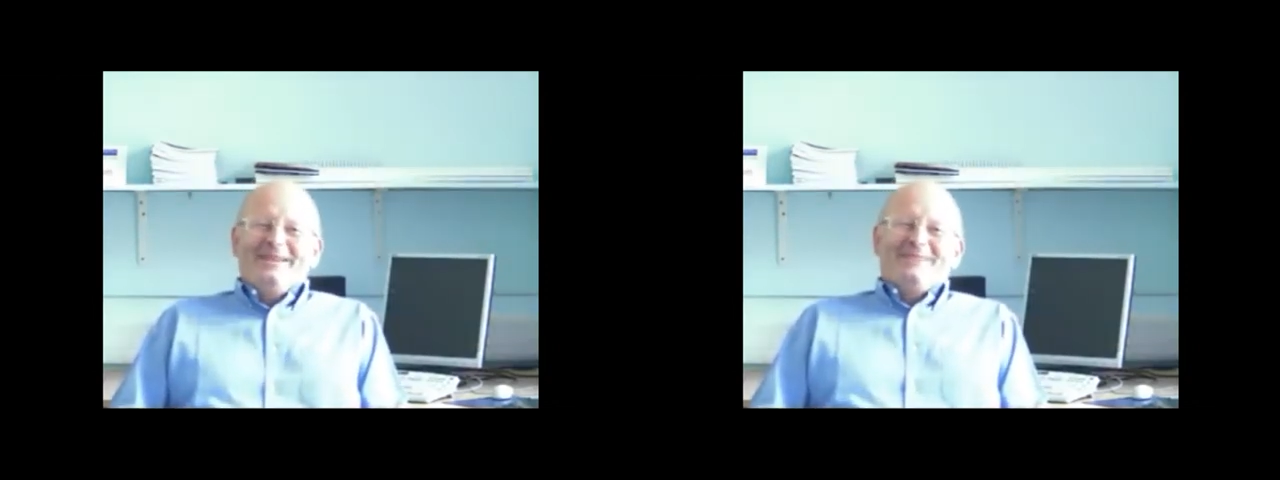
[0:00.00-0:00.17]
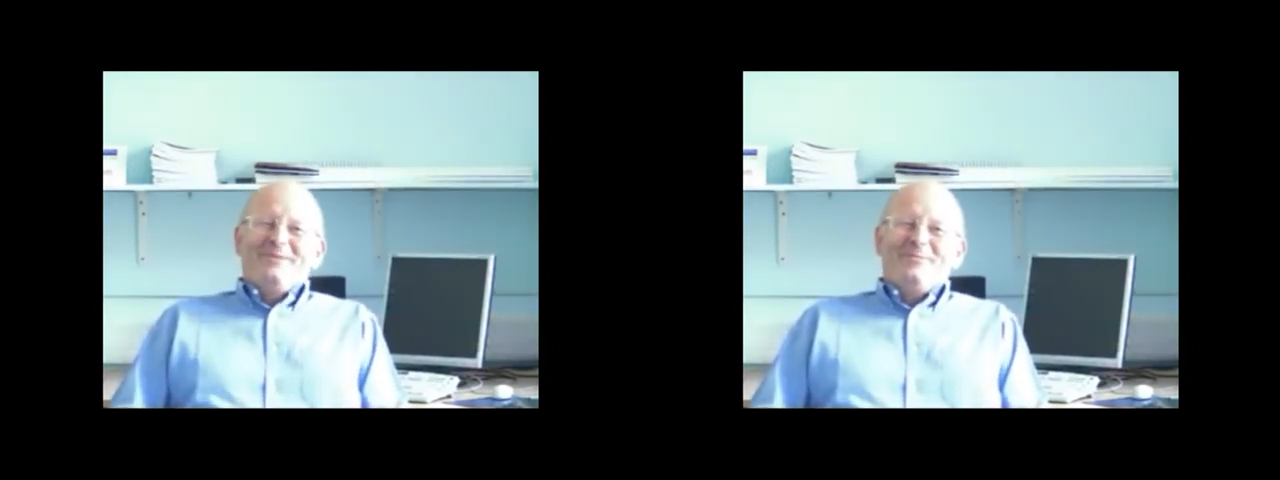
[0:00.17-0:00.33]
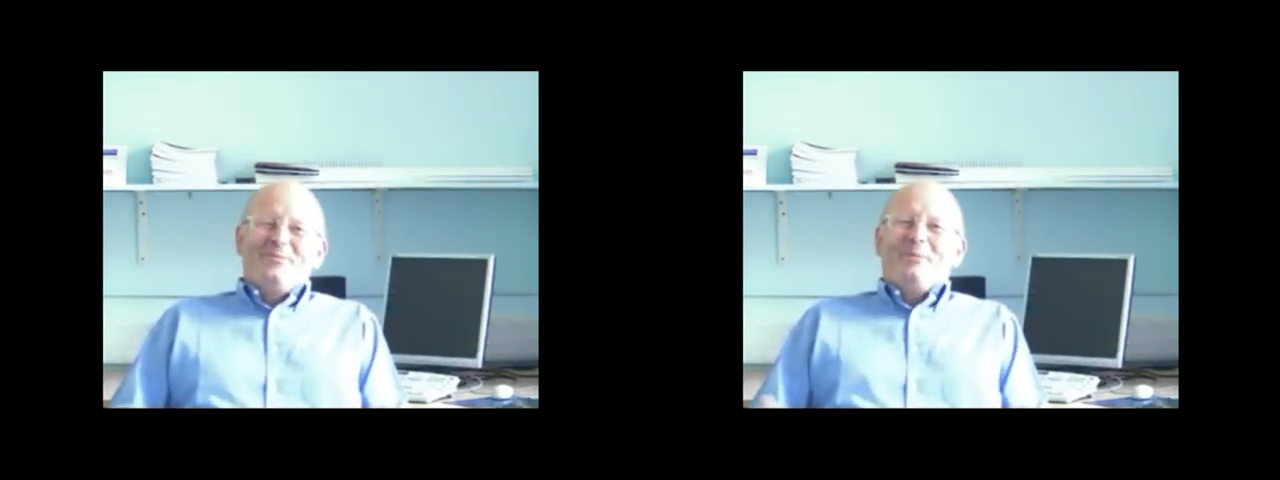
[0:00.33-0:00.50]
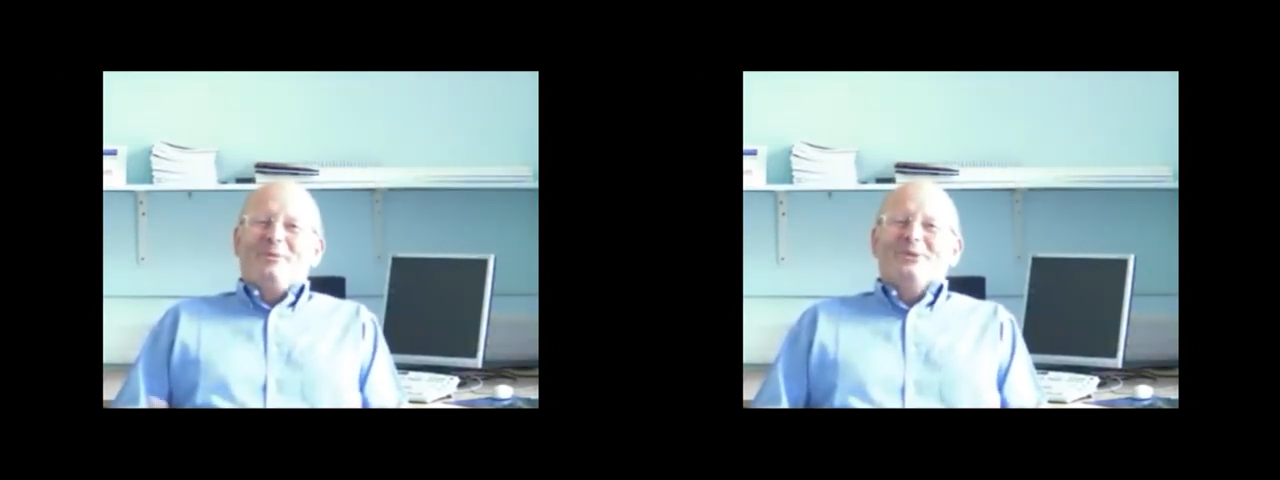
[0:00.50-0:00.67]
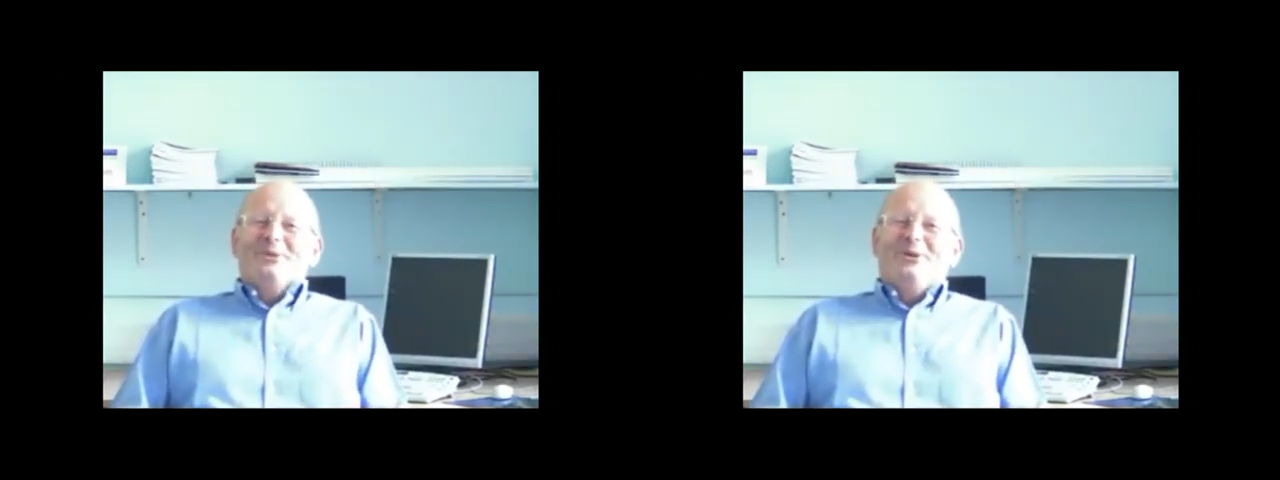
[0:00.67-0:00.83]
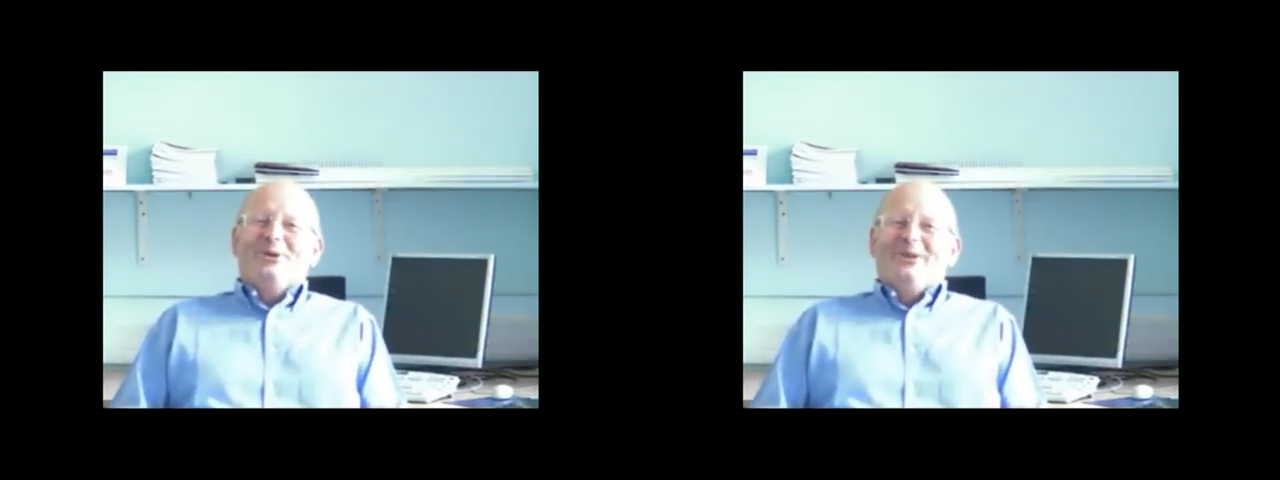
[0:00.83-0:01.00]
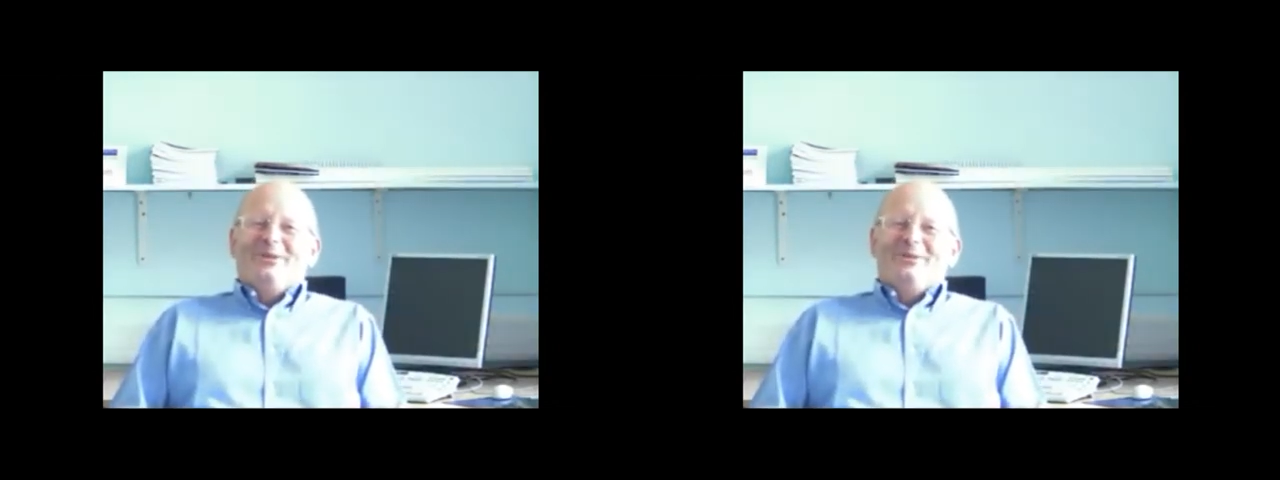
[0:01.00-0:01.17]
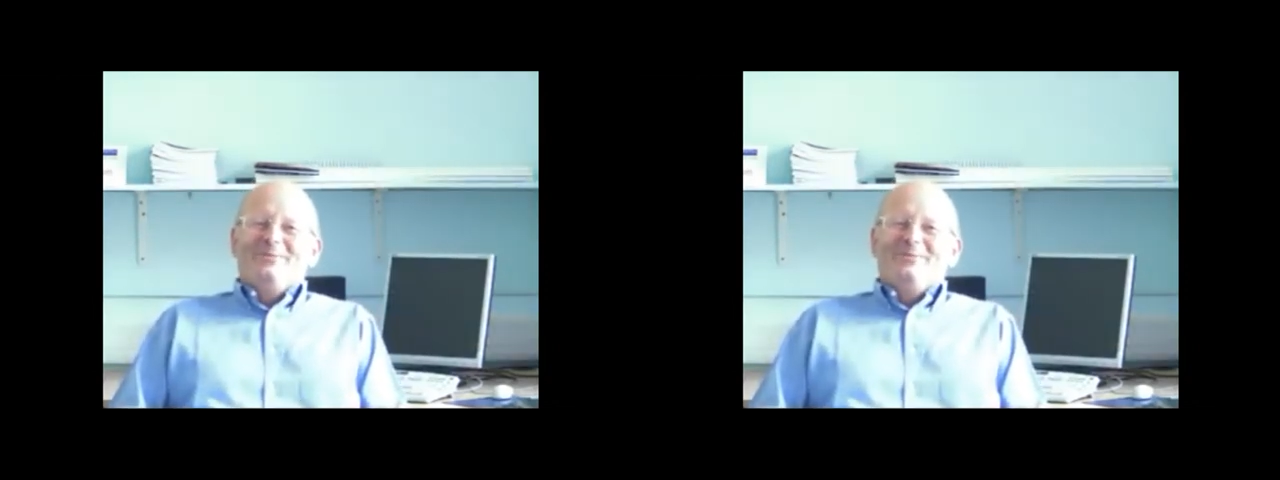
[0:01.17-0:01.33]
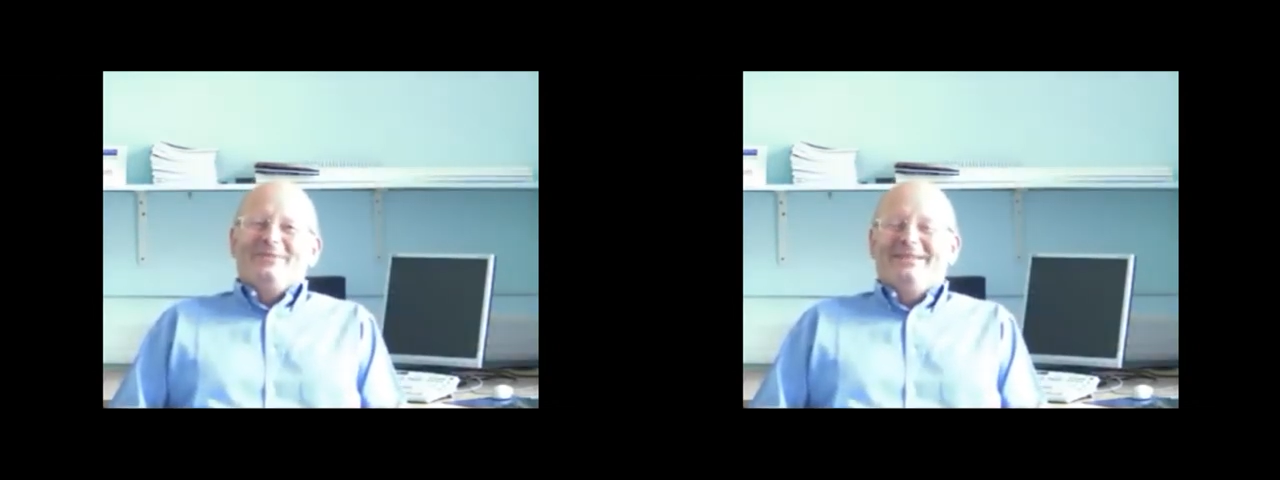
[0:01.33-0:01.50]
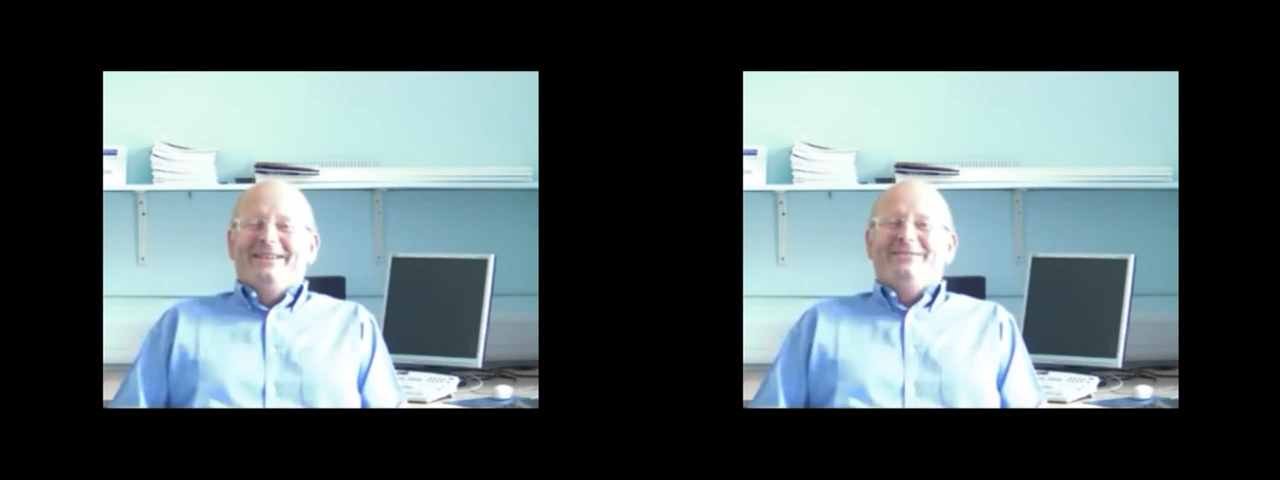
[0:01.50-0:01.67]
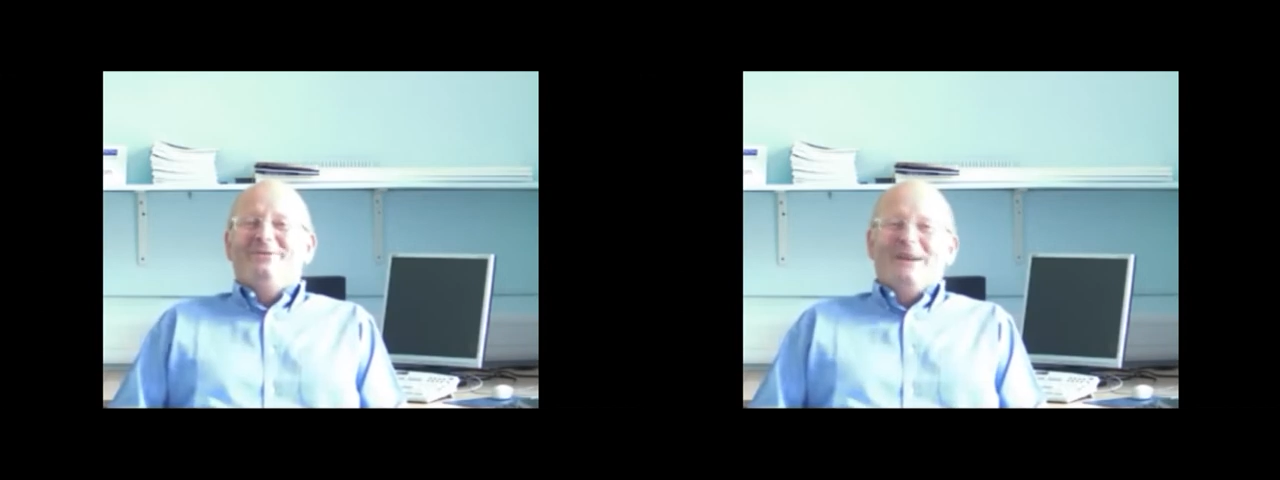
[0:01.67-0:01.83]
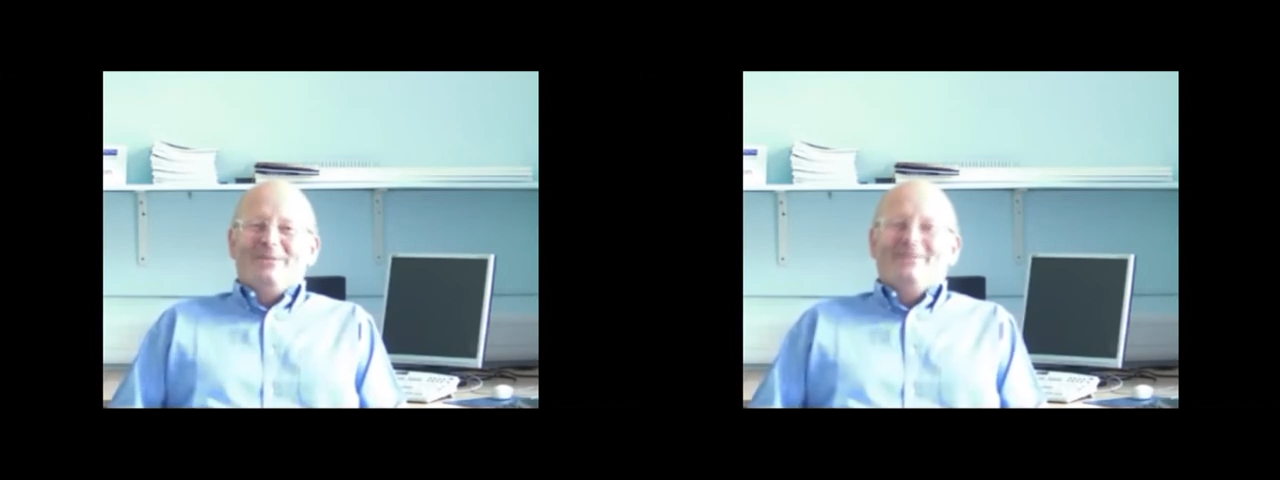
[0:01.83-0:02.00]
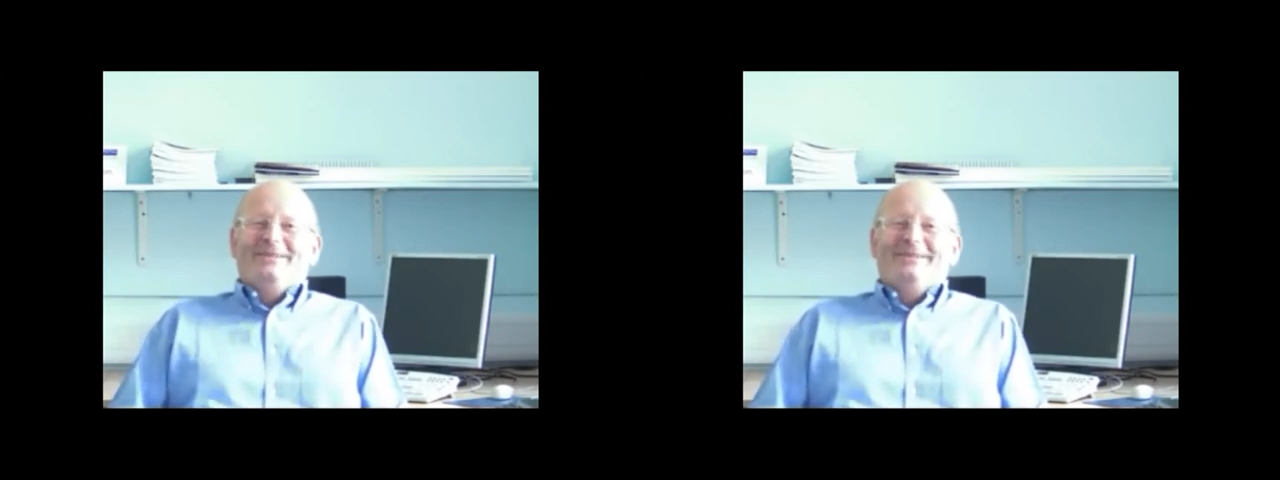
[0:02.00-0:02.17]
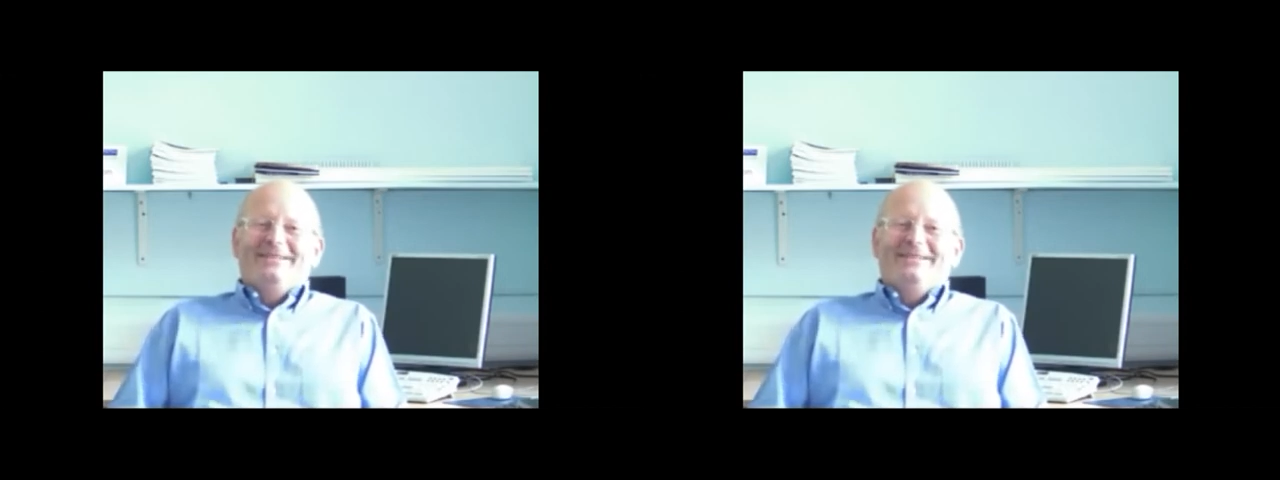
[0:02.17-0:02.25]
when problems are thrown at them, and they do happen,